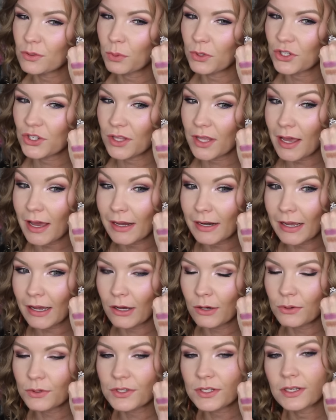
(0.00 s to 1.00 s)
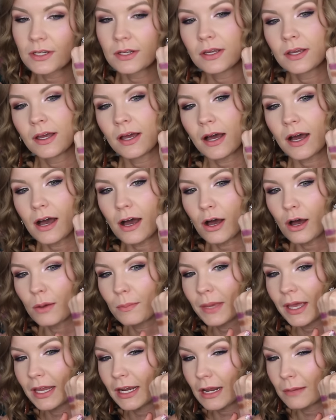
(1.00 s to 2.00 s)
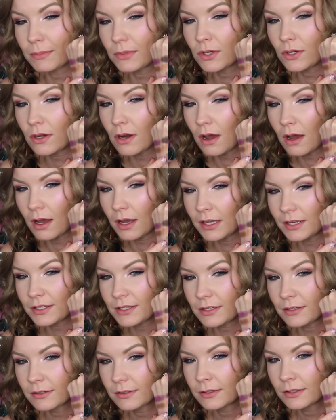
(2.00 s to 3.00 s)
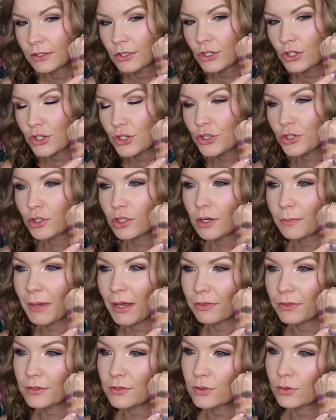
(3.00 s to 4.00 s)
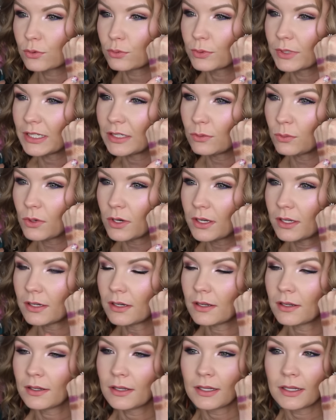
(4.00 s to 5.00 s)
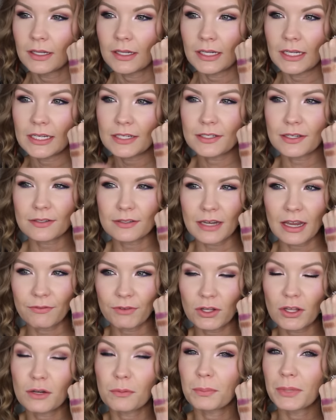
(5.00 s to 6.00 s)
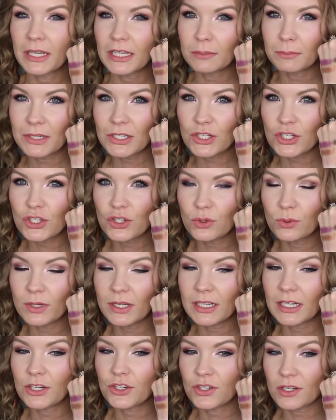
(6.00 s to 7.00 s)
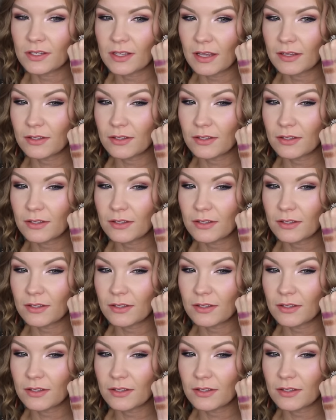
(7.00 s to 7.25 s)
switch that out. And I'm not sure about this green one. It doesn't have a lot of pigment to it, it just